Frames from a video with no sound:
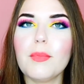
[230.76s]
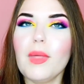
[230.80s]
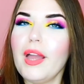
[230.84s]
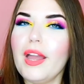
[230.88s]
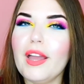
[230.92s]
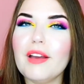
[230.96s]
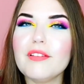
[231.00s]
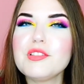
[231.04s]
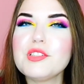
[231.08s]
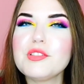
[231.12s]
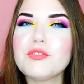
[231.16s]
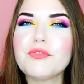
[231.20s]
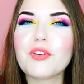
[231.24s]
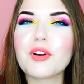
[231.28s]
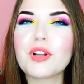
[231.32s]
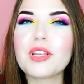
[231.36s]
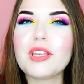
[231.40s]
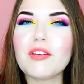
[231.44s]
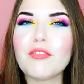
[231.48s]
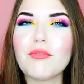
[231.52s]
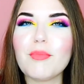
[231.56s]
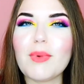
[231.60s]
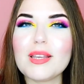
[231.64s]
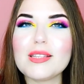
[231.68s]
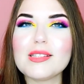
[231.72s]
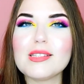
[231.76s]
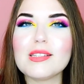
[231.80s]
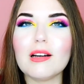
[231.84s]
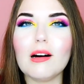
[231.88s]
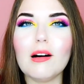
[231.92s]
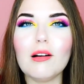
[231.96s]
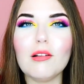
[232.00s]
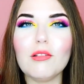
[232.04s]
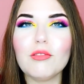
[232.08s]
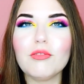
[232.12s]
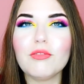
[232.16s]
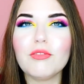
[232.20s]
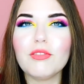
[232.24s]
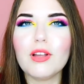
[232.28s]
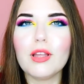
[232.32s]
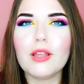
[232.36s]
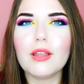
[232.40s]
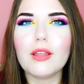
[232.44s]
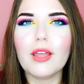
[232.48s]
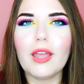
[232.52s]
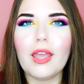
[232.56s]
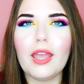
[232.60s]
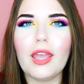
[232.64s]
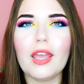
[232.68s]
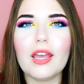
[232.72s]
I have to forgive myself
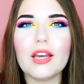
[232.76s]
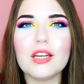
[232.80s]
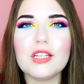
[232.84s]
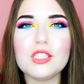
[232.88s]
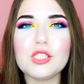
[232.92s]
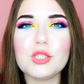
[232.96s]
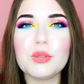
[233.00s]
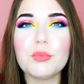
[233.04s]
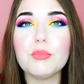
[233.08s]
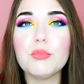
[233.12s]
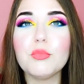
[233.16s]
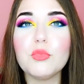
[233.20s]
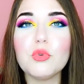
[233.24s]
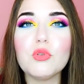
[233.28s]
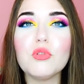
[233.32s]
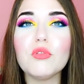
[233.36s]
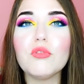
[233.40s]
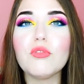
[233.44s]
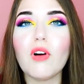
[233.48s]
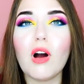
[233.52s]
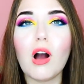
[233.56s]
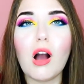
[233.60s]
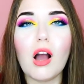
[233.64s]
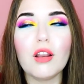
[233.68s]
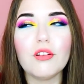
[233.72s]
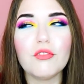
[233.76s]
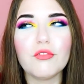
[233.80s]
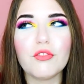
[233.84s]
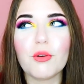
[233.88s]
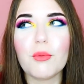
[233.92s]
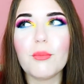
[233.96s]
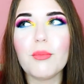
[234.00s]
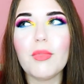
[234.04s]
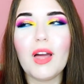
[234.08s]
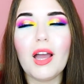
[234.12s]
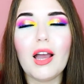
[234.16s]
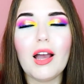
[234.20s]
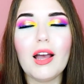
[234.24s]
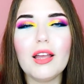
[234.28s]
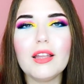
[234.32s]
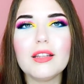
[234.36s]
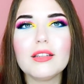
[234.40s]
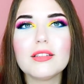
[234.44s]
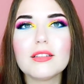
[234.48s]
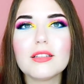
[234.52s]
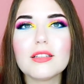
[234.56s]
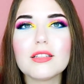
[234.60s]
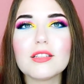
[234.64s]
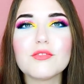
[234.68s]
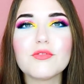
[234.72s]
and move on from that.
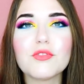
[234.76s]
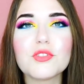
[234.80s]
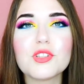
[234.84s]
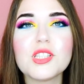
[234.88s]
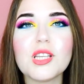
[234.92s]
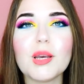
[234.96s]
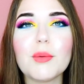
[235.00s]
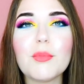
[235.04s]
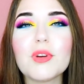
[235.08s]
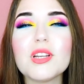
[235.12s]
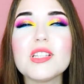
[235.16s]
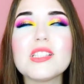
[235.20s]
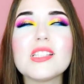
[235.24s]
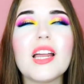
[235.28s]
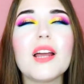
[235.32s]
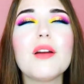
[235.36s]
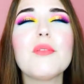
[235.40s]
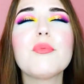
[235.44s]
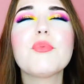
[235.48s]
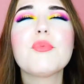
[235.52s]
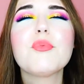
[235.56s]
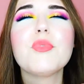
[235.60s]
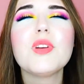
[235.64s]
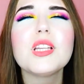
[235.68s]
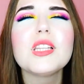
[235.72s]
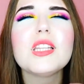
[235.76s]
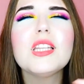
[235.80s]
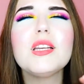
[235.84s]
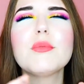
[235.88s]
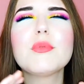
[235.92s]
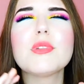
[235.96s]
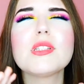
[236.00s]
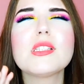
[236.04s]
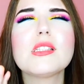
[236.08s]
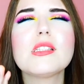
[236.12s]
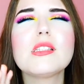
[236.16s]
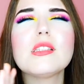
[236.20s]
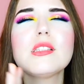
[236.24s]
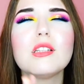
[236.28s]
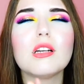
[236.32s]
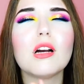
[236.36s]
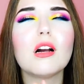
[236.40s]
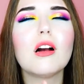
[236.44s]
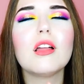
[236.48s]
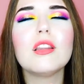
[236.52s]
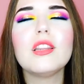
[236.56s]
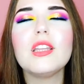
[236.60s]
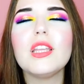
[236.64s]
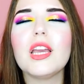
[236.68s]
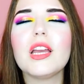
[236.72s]
Because for some reason I really was stuck
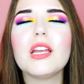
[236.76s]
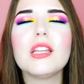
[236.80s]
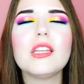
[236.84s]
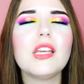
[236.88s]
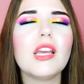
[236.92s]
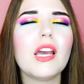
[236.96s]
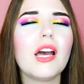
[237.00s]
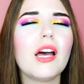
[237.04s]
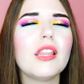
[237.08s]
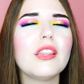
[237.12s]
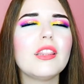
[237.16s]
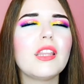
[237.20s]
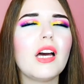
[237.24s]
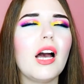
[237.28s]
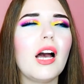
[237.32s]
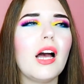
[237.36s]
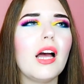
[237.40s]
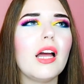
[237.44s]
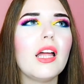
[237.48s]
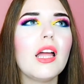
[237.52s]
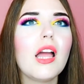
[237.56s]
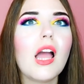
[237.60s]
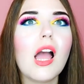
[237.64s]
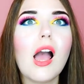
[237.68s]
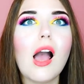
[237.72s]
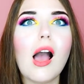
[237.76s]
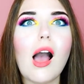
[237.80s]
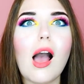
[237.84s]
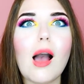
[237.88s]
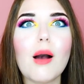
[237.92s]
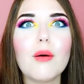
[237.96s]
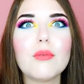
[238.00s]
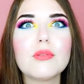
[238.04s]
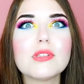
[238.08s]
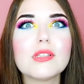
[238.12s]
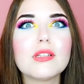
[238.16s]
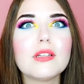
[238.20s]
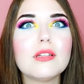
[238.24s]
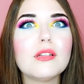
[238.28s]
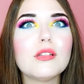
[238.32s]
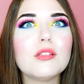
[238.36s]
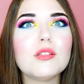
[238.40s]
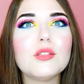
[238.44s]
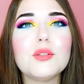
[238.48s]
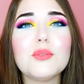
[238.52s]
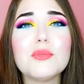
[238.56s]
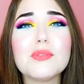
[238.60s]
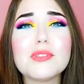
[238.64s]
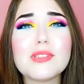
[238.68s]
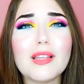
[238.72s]
on the idea that I was gonna
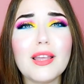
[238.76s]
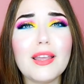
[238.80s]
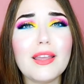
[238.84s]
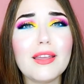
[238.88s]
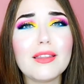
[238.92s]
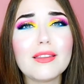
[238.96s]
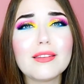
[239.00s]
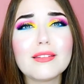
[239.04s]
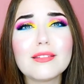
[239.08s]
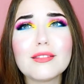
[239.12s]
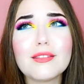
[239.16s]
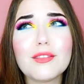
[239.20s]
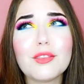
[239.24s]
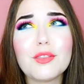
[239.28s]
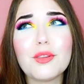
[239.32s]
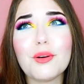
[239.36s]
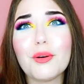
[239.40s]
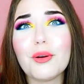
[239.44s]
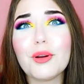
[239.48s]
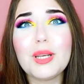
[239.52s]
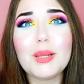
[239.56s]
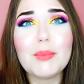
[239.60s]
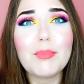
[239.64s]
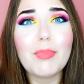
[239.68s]
lose like 30